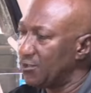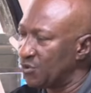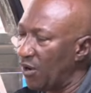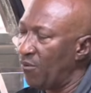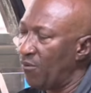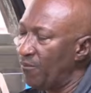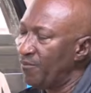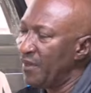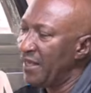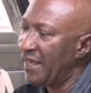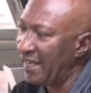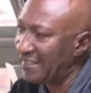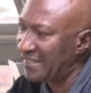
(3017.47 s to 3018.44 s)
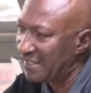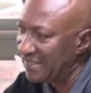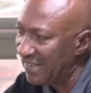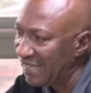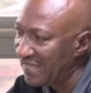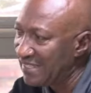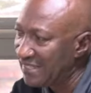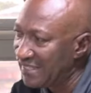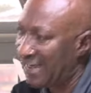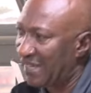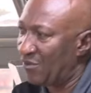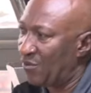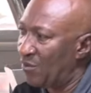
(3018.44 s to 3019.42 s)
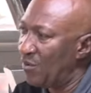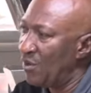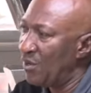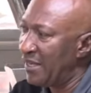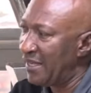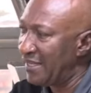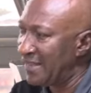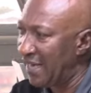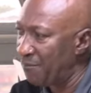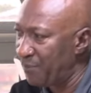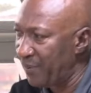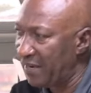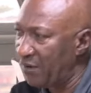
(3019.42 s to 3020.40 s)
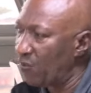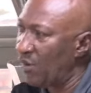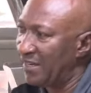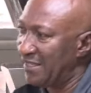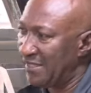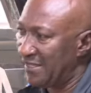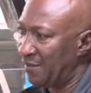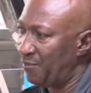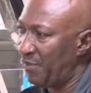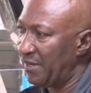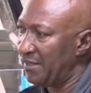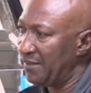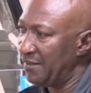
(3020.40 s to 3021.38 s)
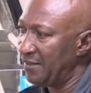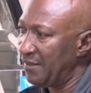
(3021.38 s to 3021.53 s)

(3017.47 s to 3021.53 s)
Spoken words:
so and yin yin no yen pick one discipline